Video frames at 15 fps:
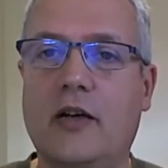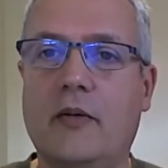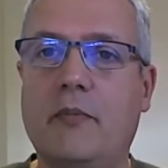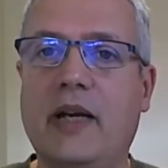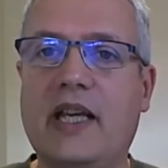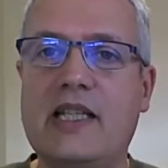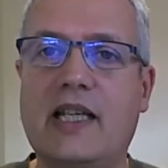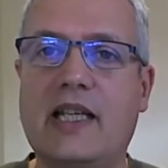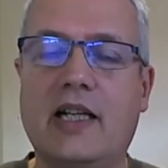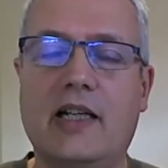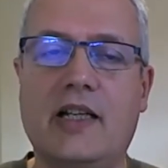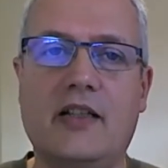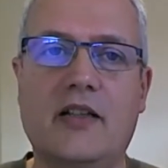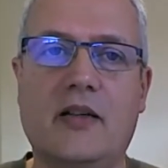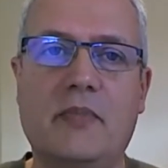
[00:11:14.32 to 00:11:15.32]

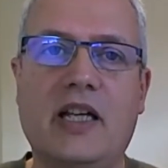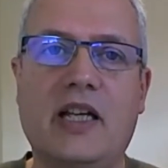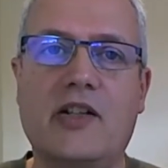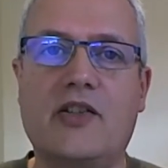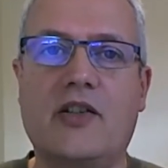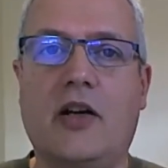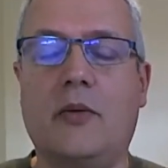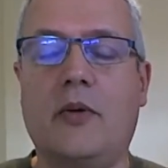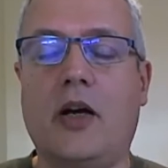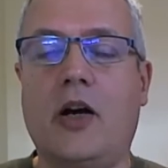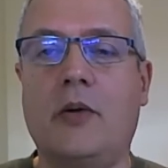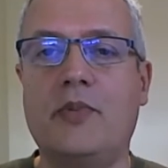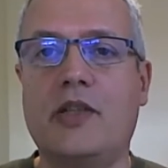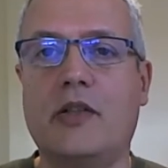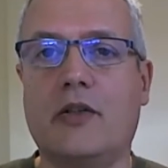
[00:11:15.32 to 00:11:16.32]
basically the biggest
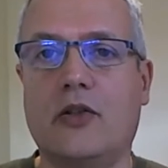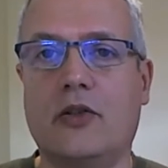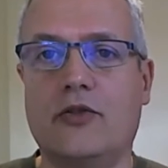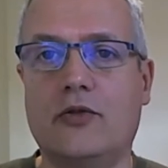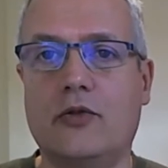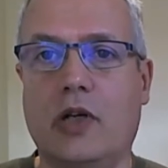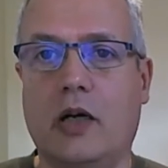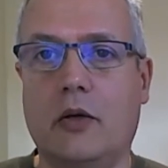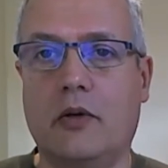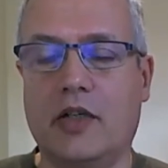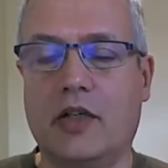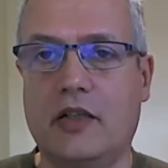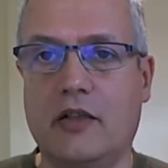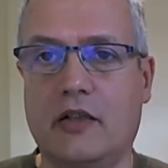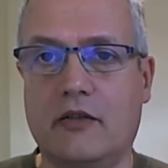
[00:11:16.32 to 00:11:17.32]
obstacle to our
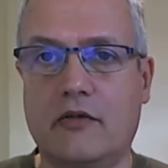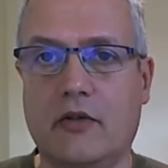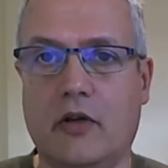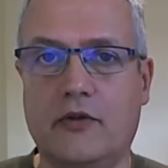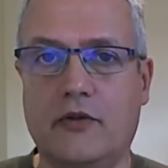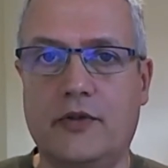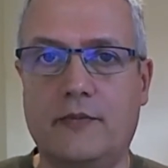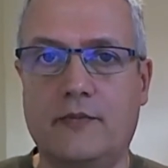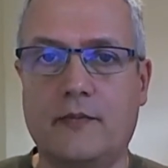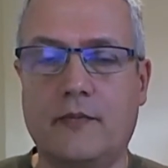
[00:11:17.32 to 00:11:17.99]
inner growth.